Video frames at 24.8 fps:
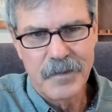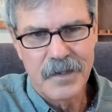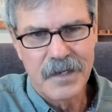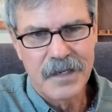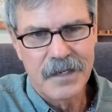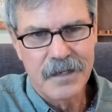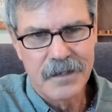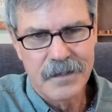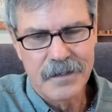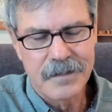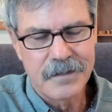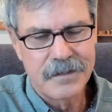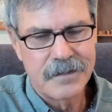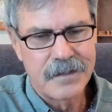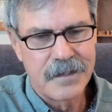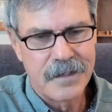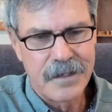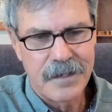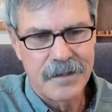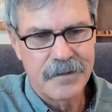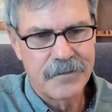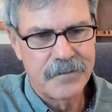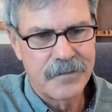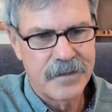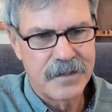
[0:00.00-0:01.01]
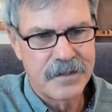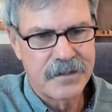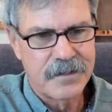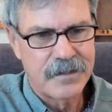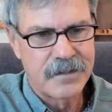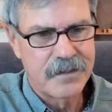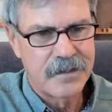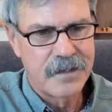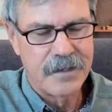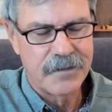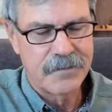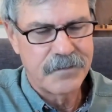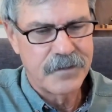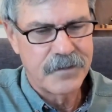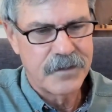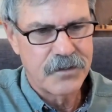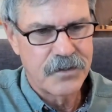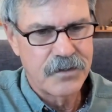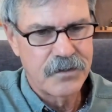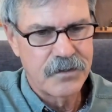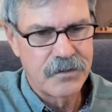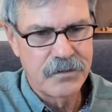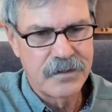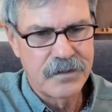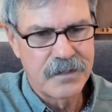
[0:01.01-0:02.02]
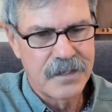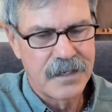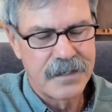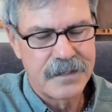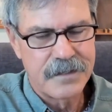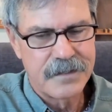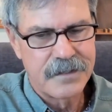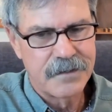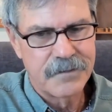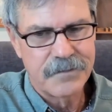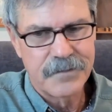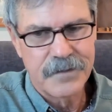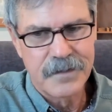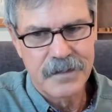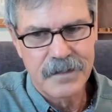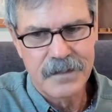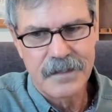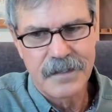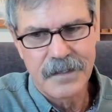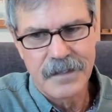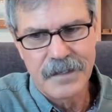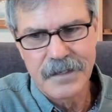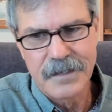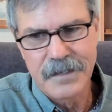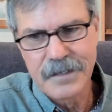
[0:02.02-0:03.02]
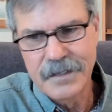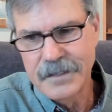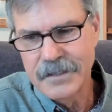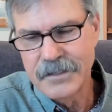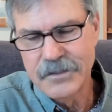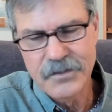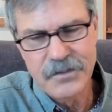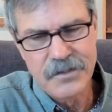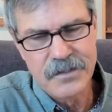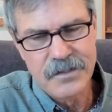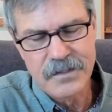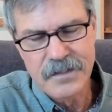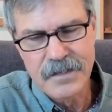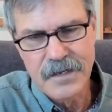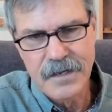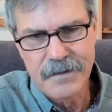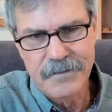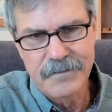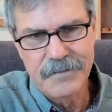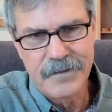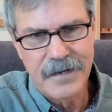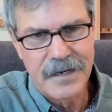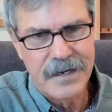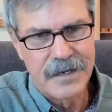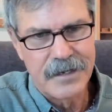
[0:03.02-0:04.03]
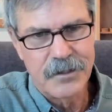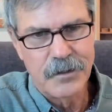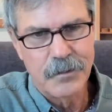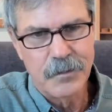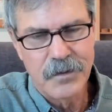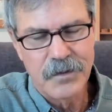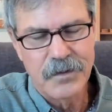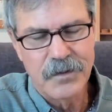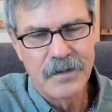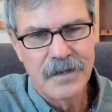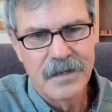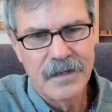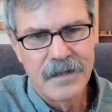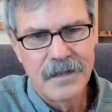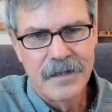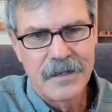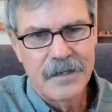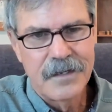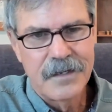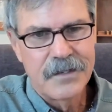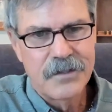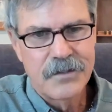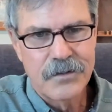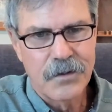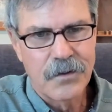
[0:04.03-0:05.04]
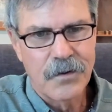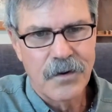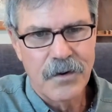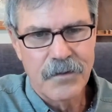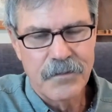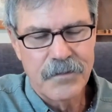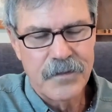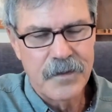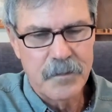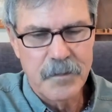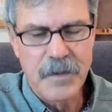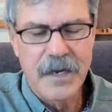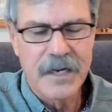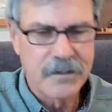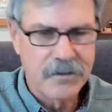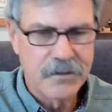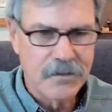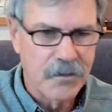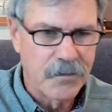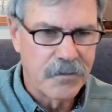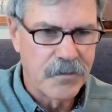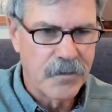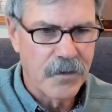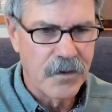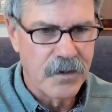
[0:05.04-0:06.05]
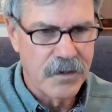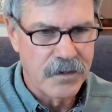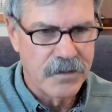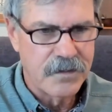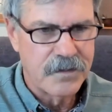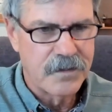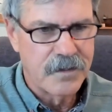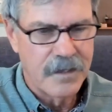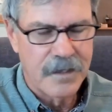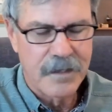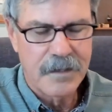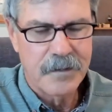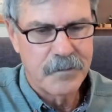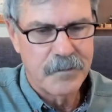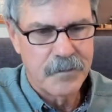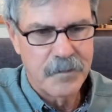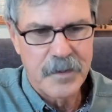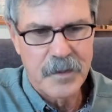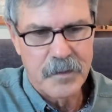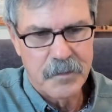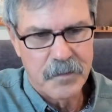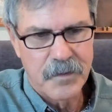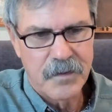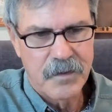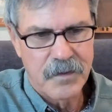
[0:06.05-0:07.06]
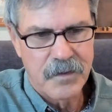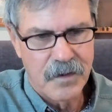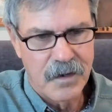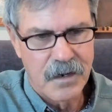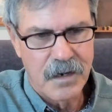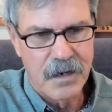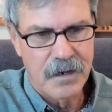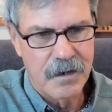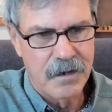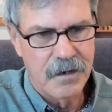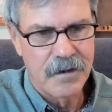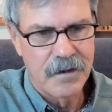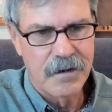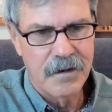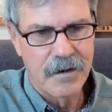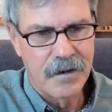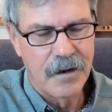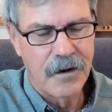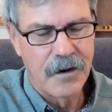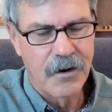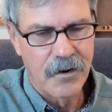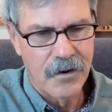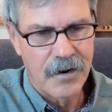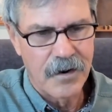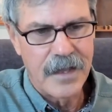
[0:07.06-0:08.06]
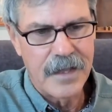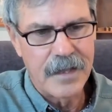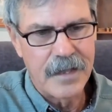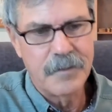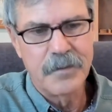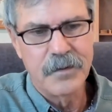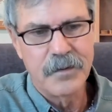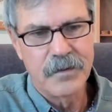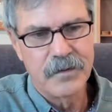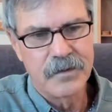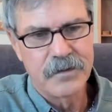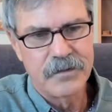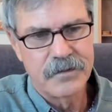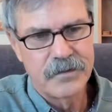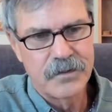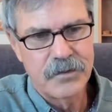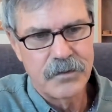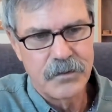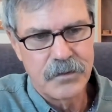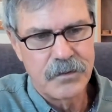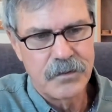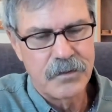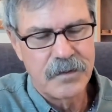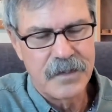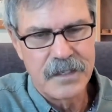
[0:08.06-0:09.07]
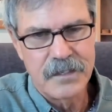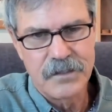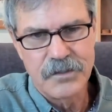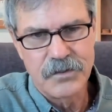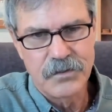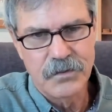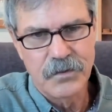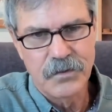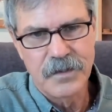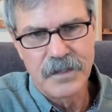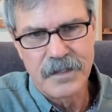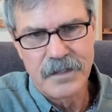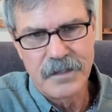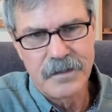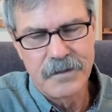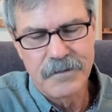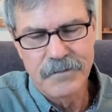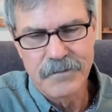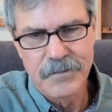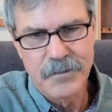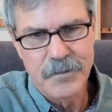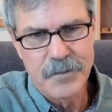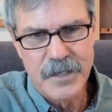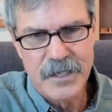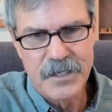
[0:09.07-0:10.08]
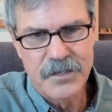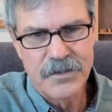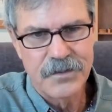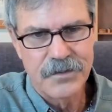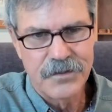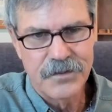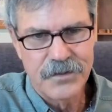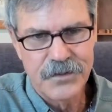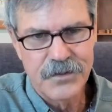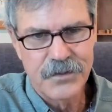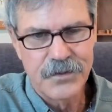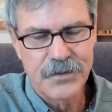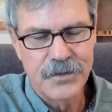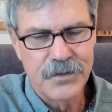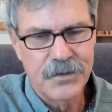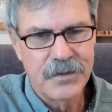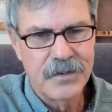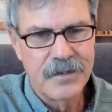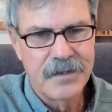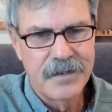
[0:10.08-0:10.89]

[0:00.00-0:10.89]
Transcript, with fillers: because if it's if it's too scientific, then it's just not valuable. So our feedback so far is that people are are able to enjoy the information too.